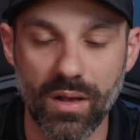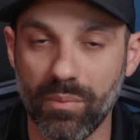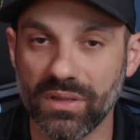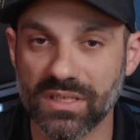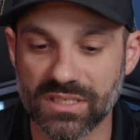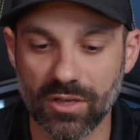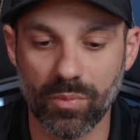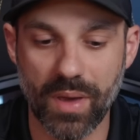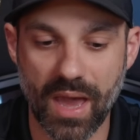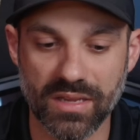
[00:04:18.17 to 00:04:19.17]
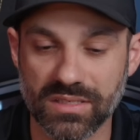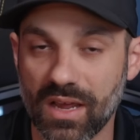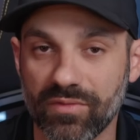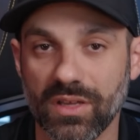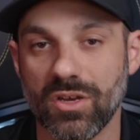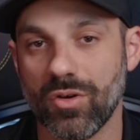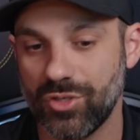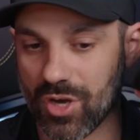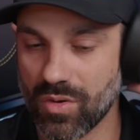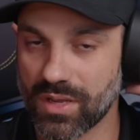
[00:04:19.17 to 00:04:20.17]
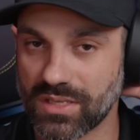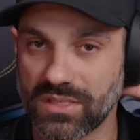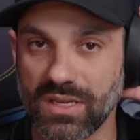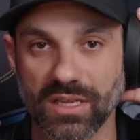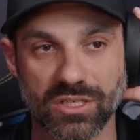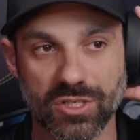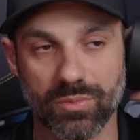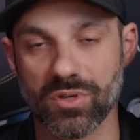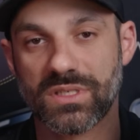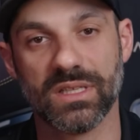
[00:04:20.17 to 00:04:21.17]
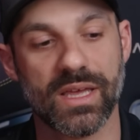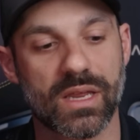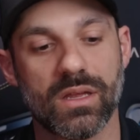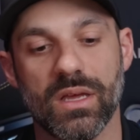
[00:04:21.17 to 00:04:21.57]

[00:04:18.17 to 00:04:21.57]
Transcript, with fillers: But the silk pad is definitely no joke. It's it's super slick.